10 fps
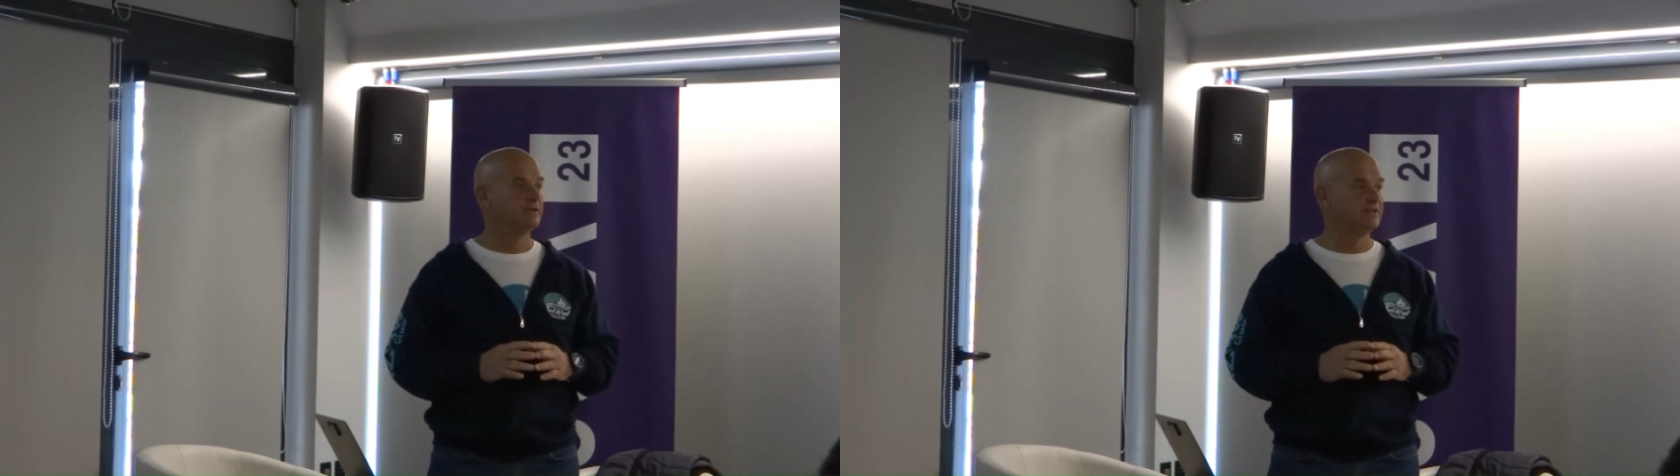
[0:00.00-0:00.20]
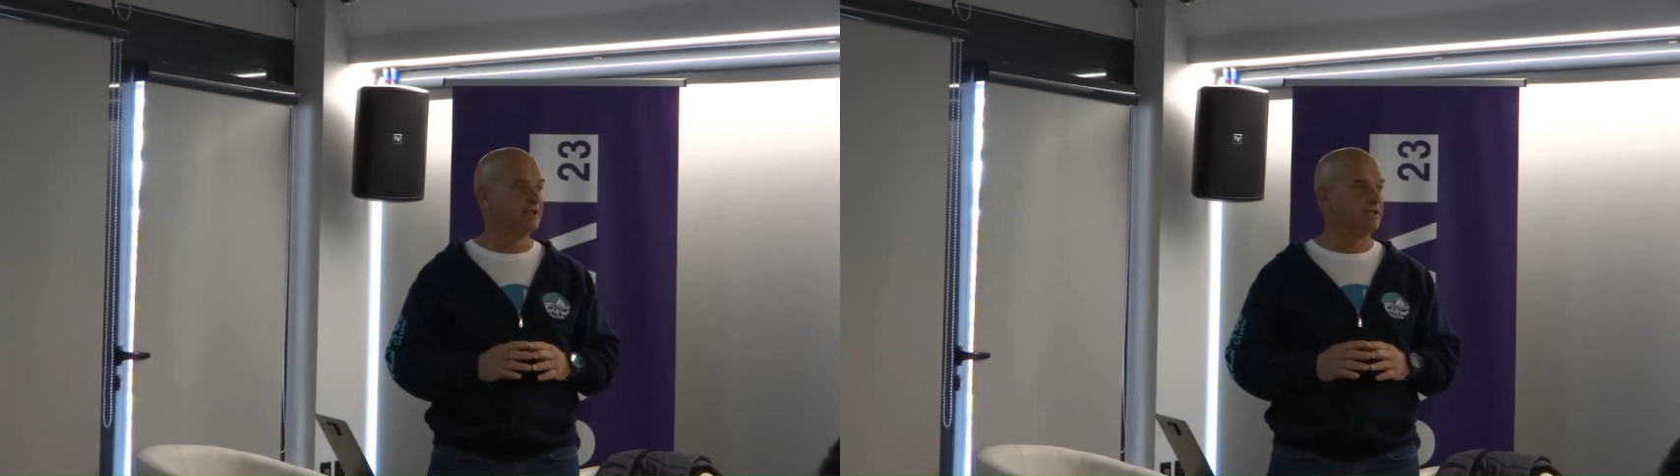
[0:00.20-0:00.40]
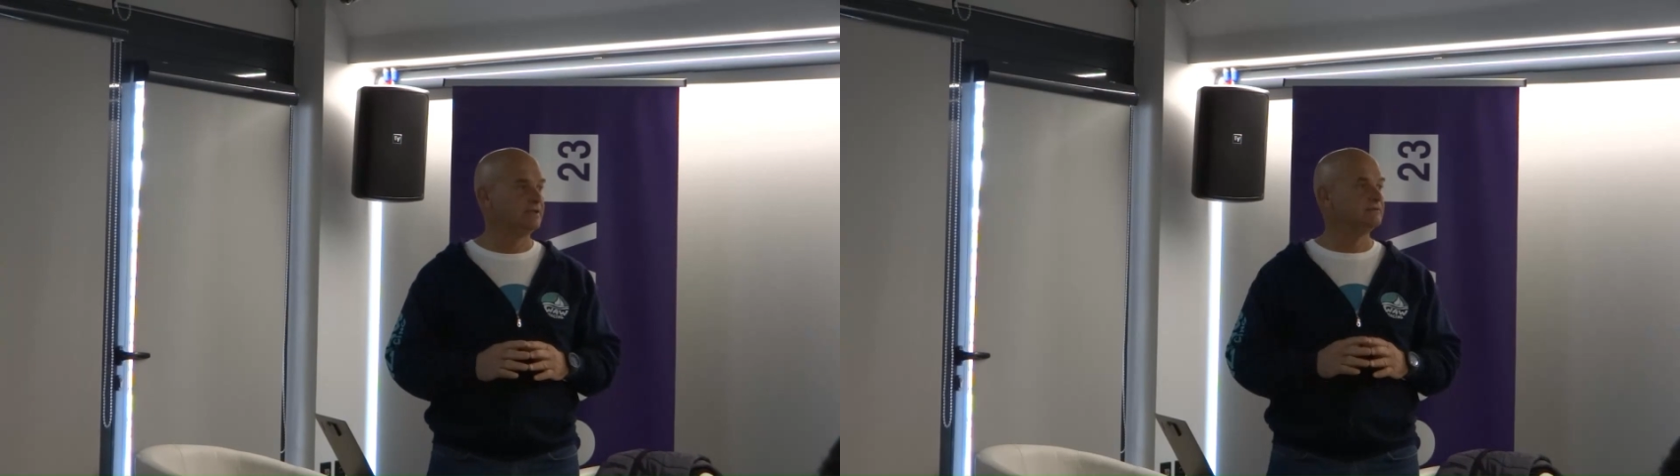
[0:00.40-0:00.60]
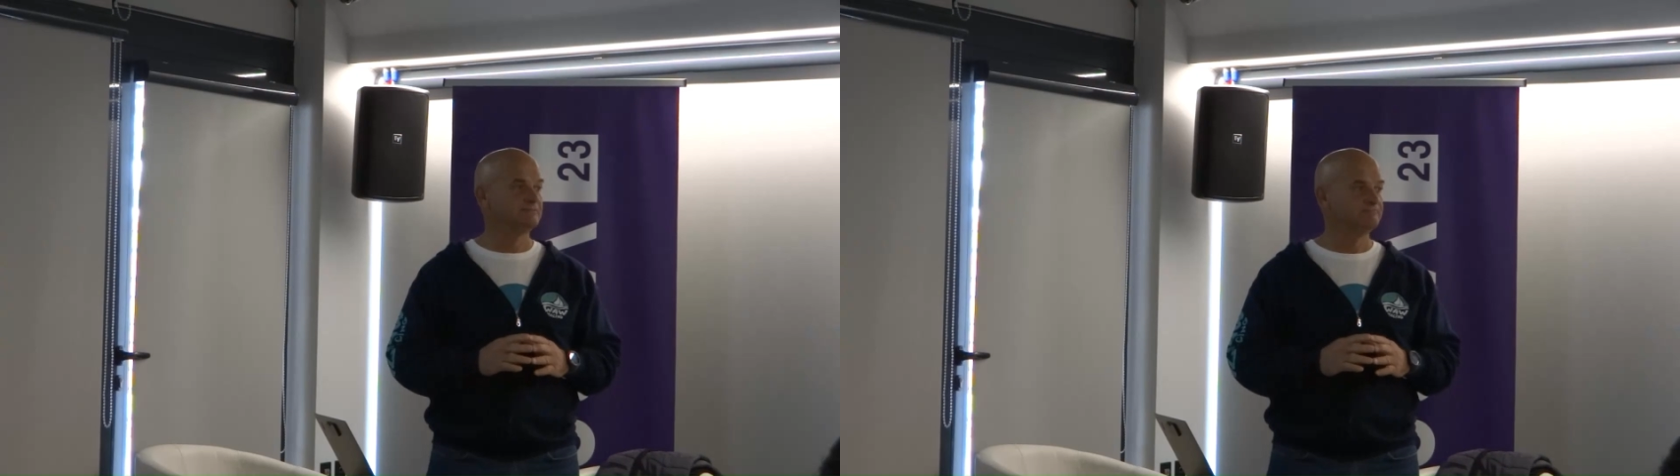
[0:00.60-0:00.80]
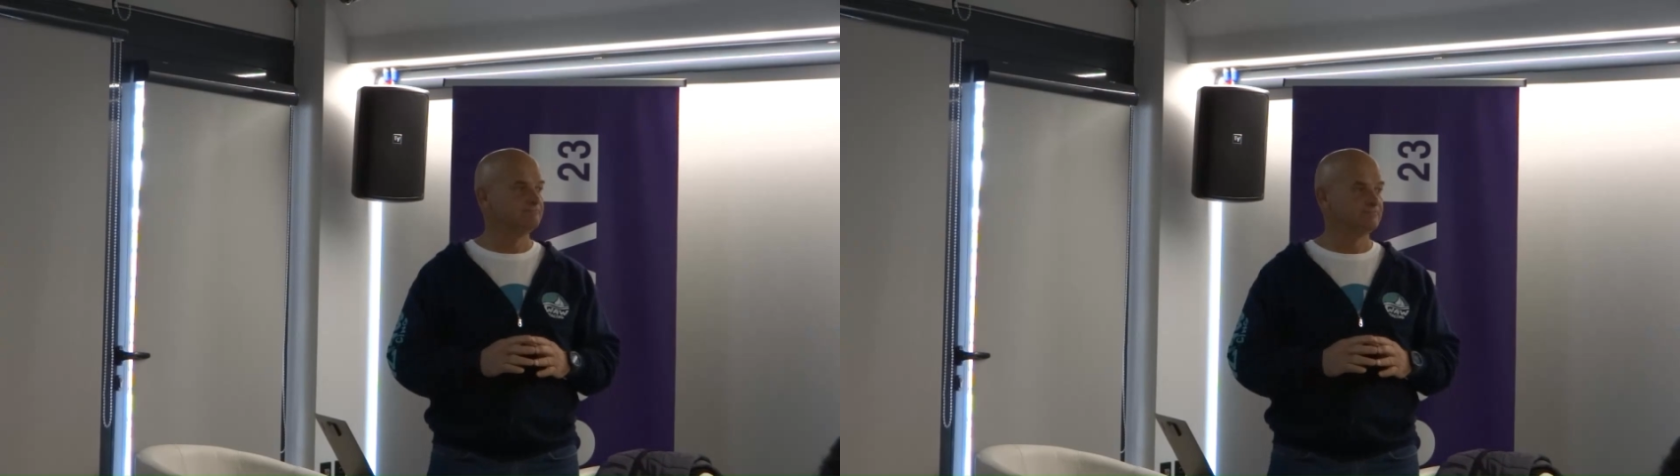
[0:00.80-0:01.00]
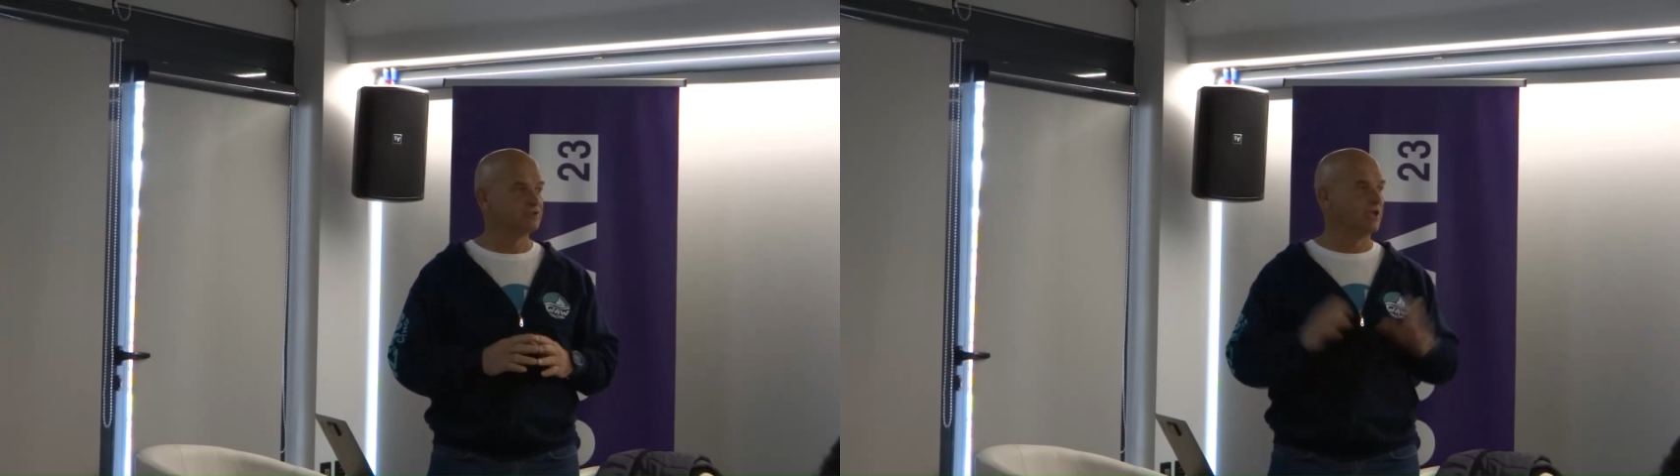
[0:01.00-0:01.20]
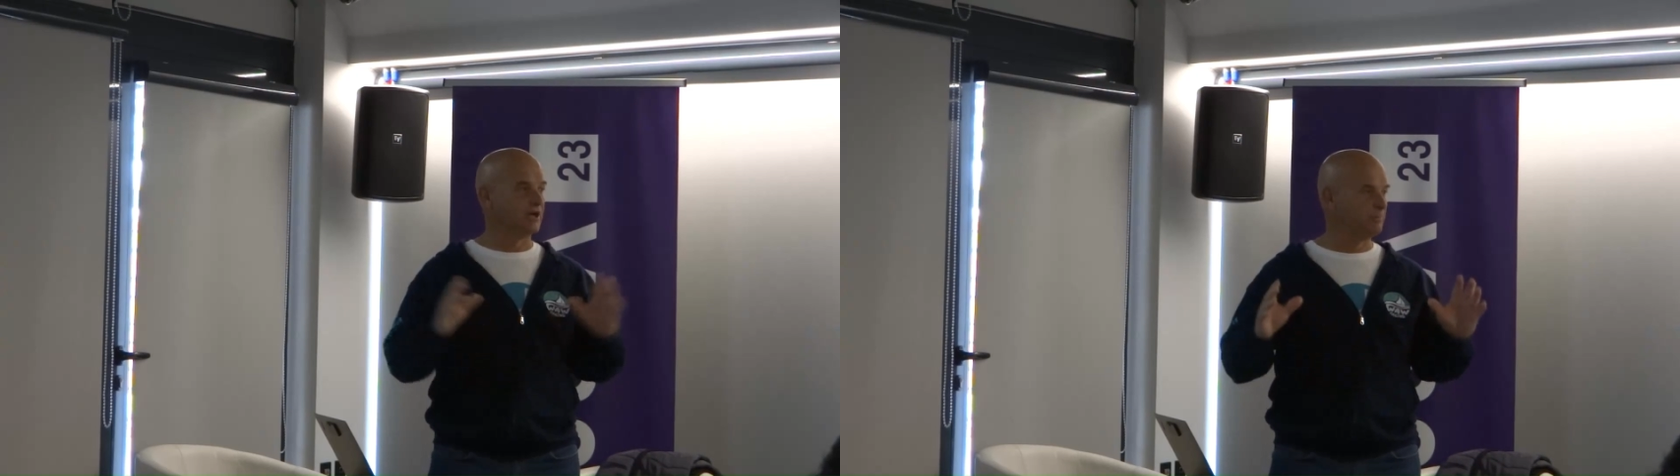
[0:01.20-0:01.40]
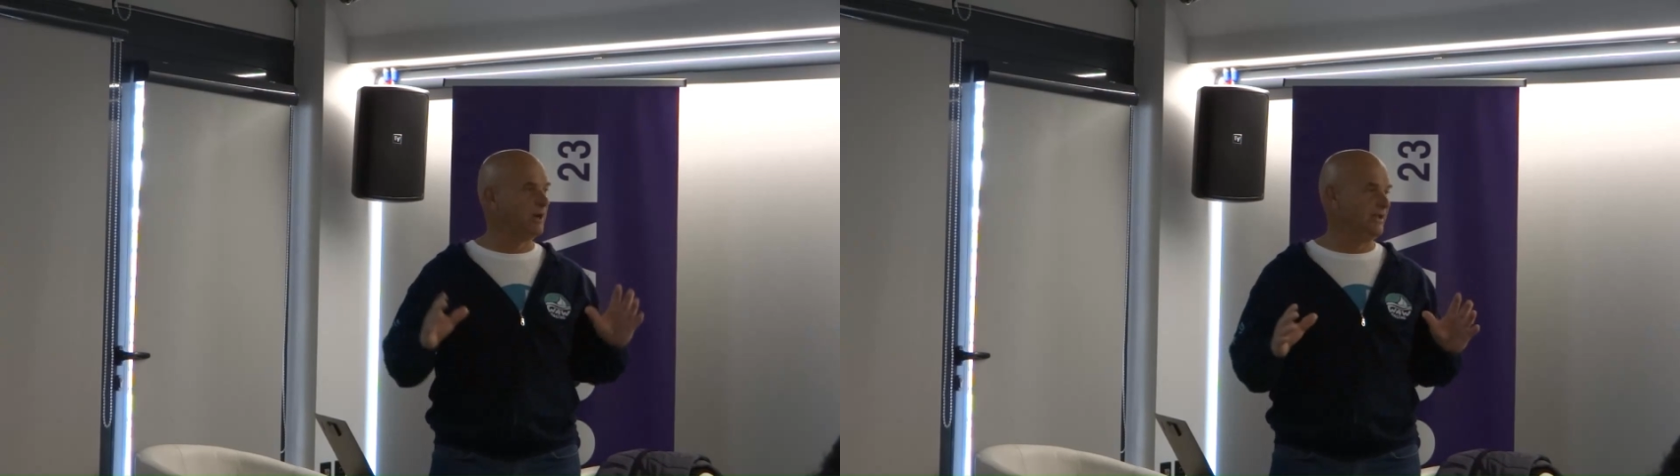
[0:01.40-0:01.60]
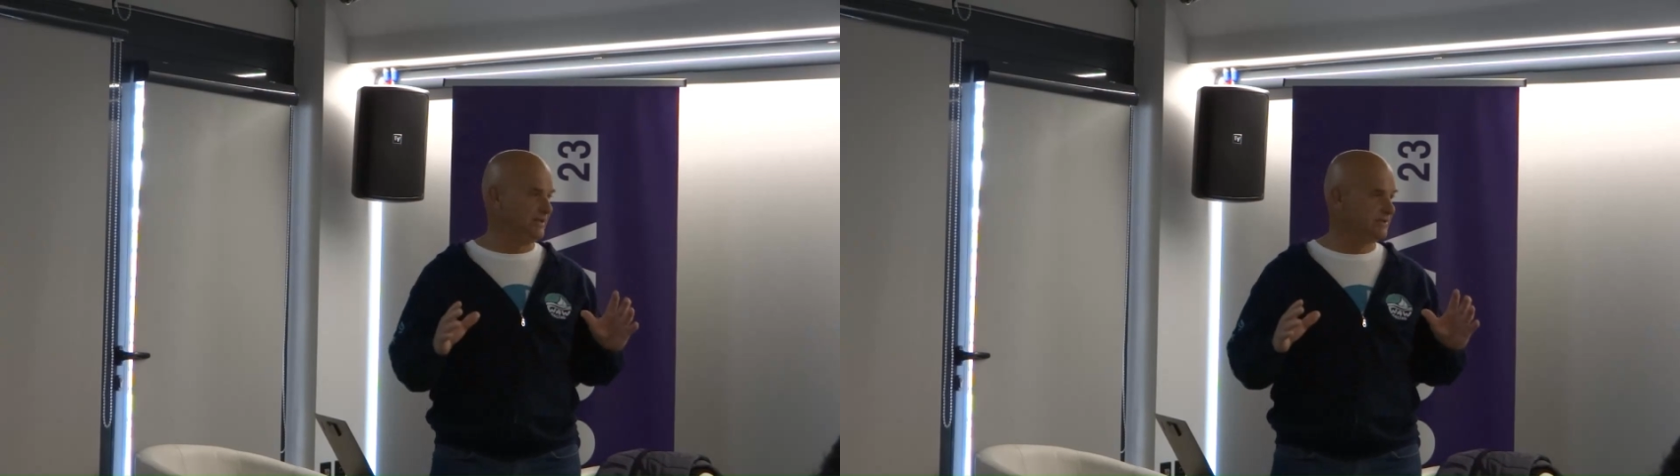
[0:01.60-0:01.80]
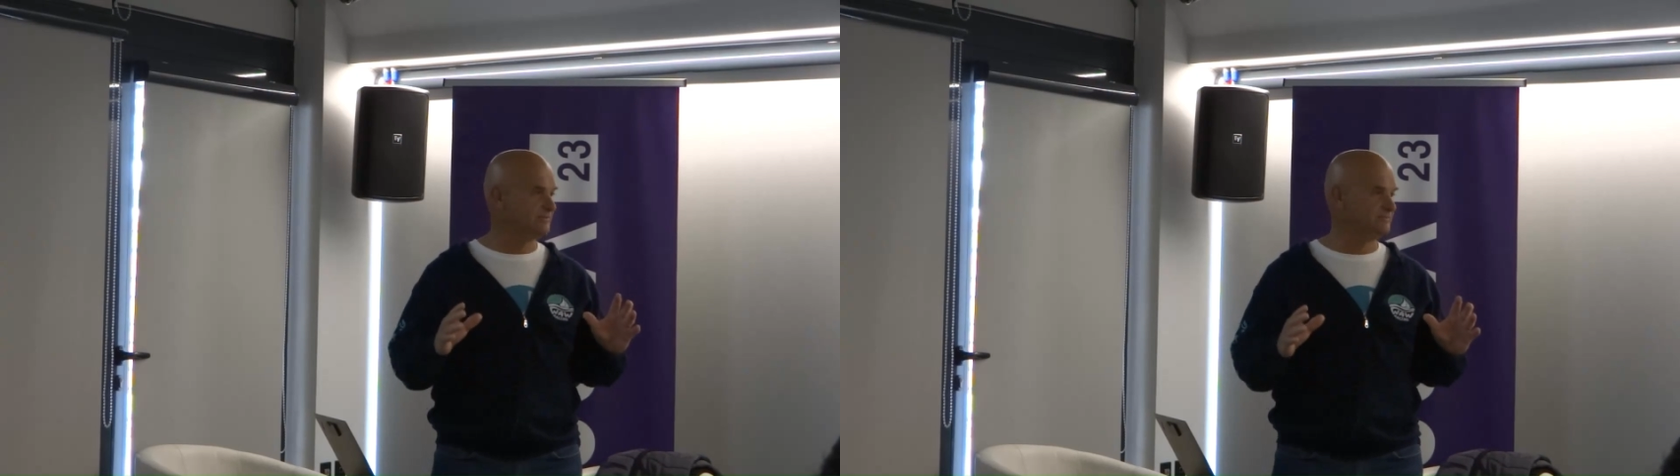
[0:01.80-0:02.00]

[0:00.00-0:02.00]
they start playing.